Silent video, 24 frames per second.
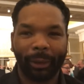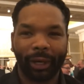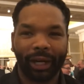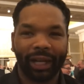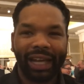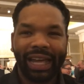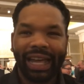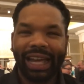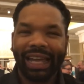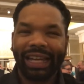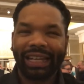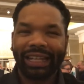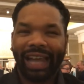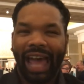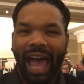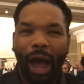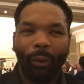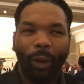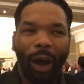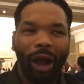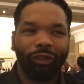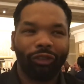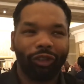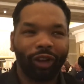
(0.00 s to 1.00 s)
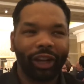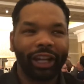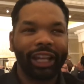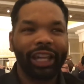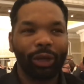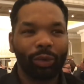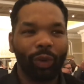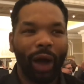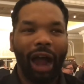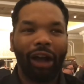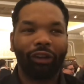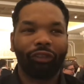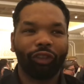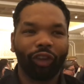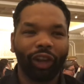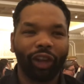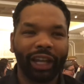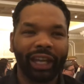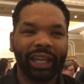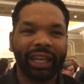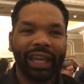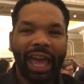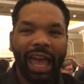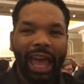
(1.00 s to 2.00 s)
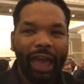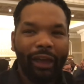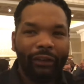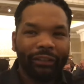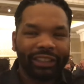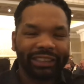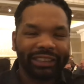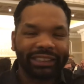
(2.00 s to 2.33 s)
But now I really